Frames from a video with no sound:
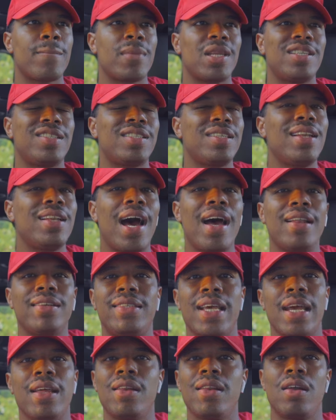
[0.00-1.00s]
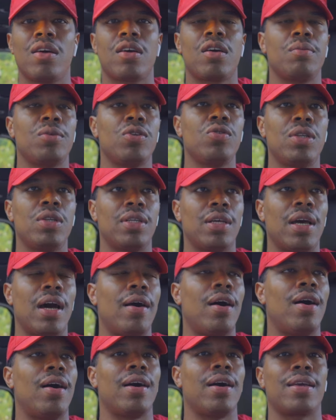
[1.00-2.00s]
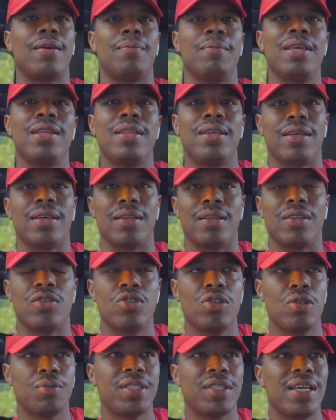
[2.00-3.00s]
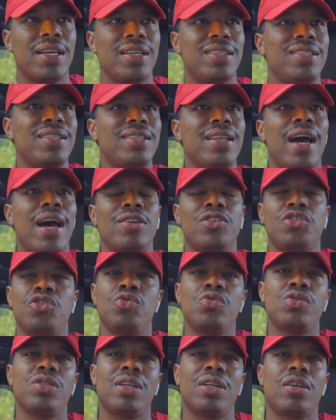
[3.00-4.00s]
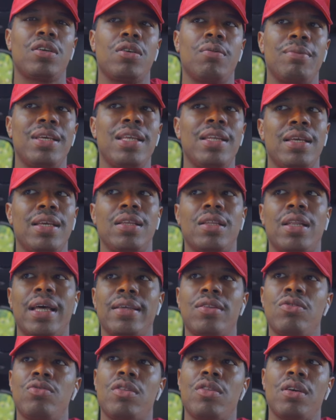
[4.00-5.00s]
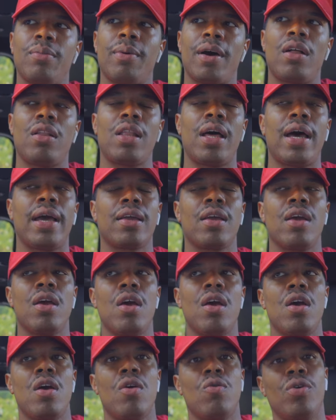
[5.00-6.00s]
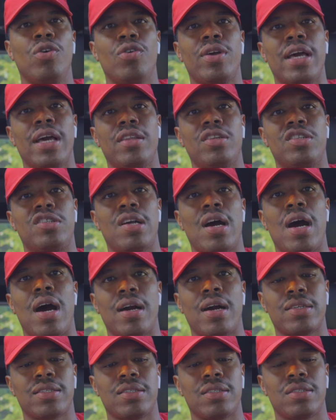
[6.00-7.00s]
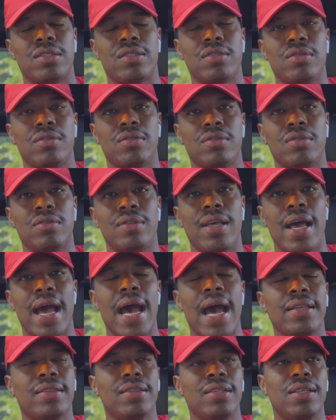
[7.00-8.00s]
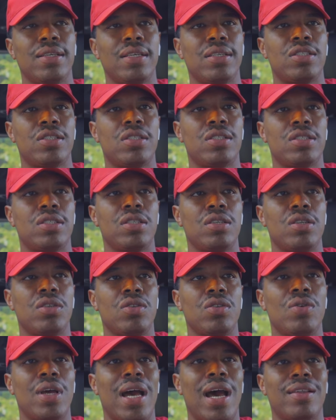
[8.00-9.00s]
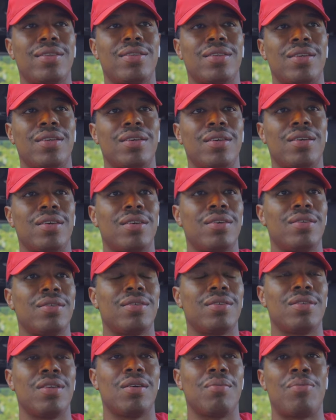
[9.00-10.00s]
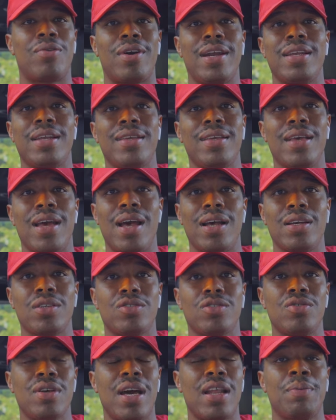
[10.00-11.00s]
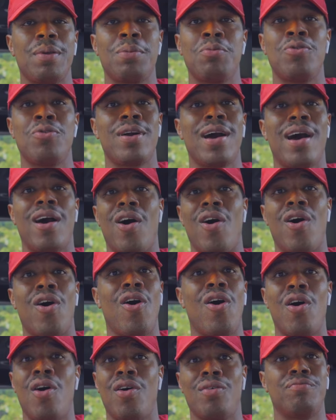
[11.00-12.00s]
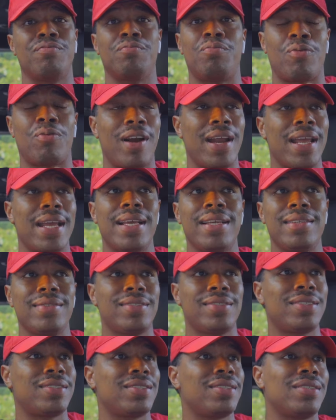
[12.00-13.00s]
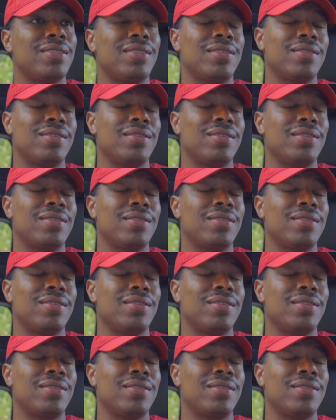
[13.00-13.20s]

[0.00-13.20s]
she not dating a community uh, a comedian you know what i'm saying she not choosing a comedian like you think about like where you got the jocks the athletes you got the the brainiacs, you got the people who got all brains,